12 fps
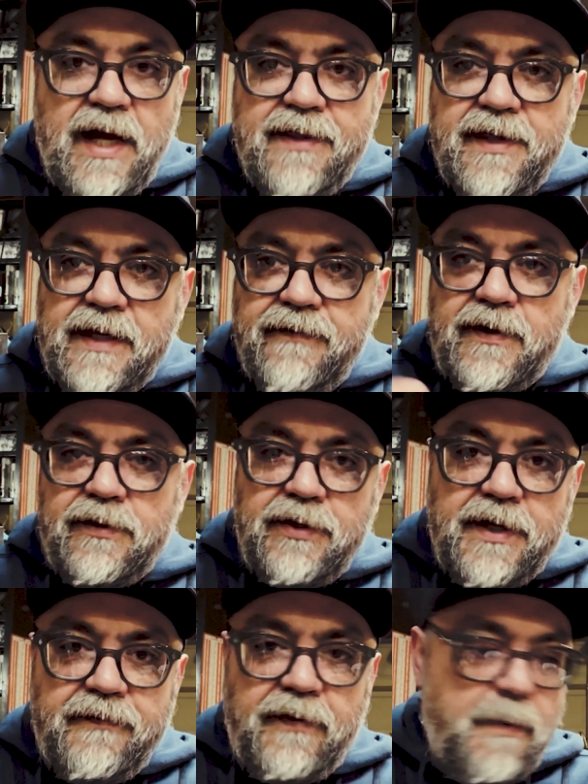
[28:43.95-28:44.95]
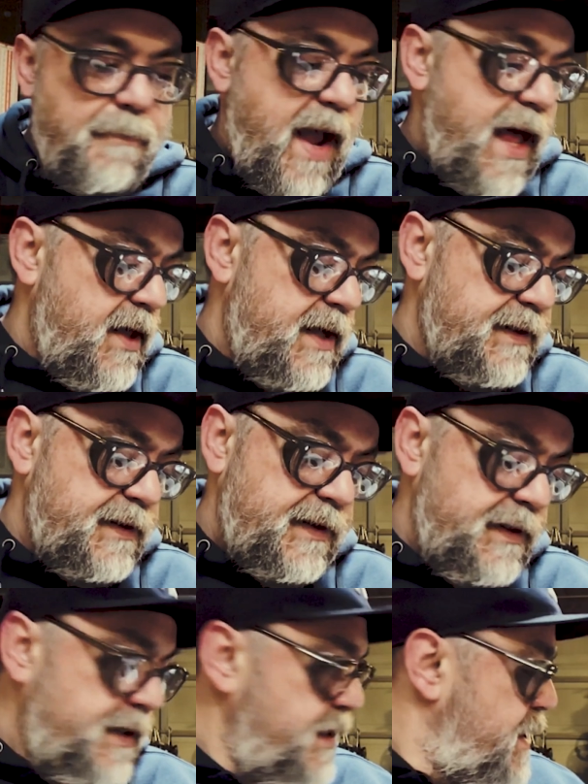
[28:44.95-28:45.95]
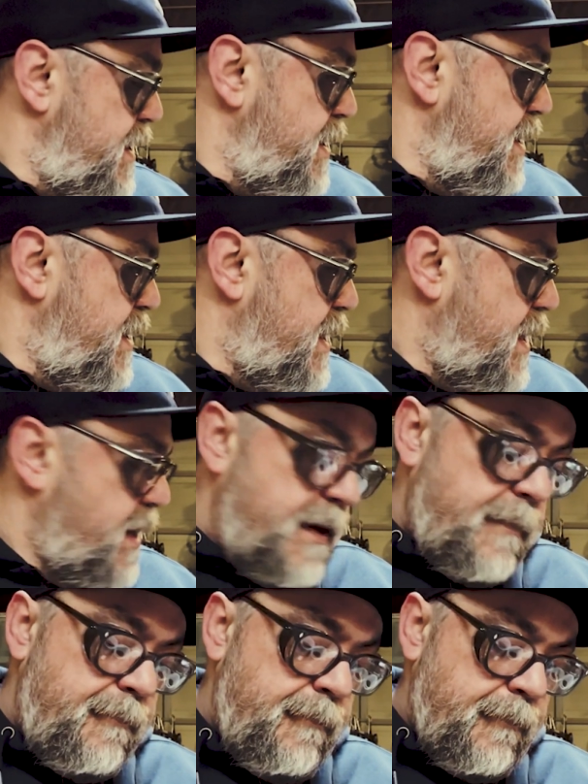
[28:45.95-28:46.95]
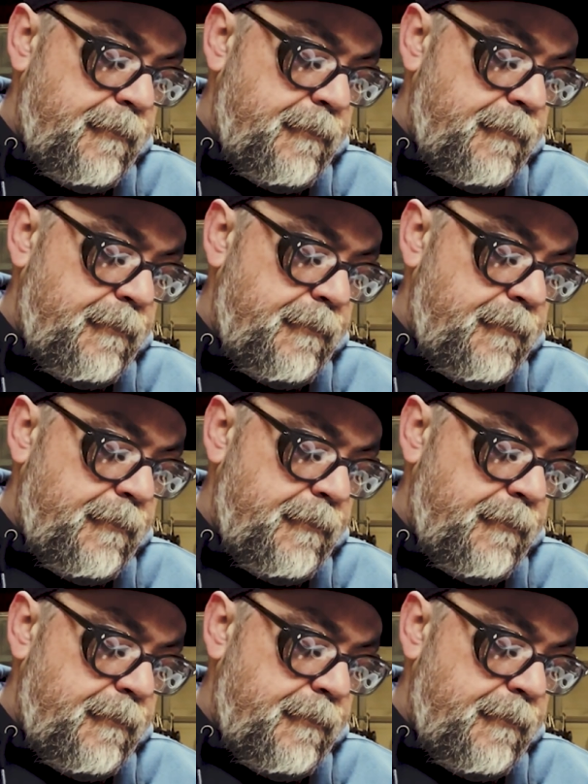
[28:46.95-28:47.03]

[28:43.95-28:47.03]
I think if you're looking for a balance, that